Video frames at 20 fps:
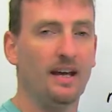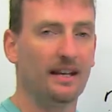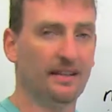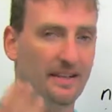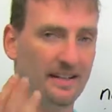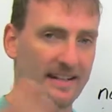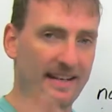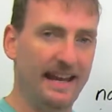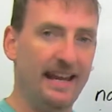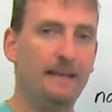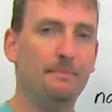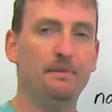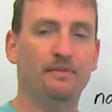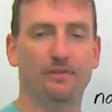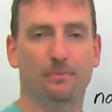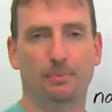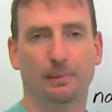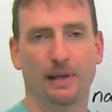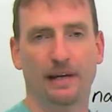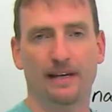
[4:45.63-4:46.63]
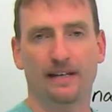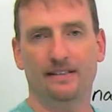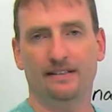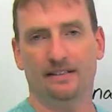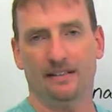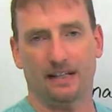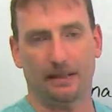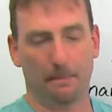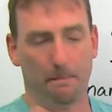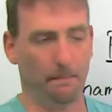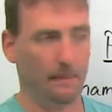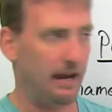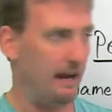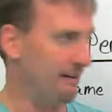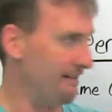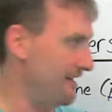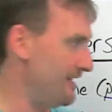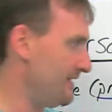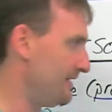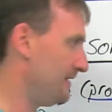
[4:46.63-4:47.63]
The name of a place, like
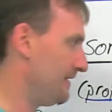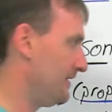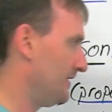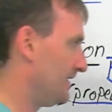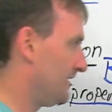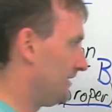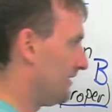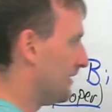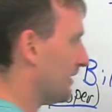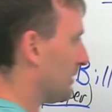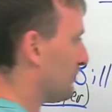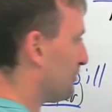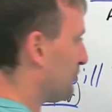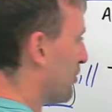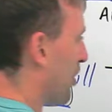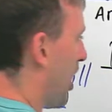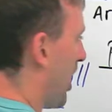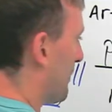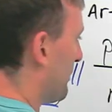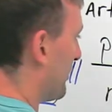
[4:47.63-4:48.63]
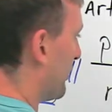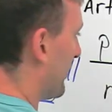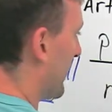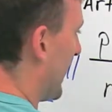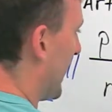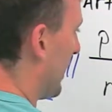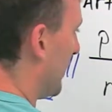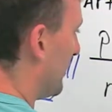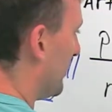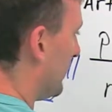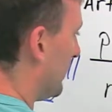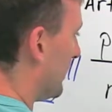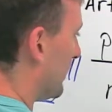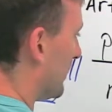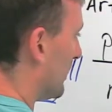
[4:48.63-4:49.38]
Paris, still a proper noun.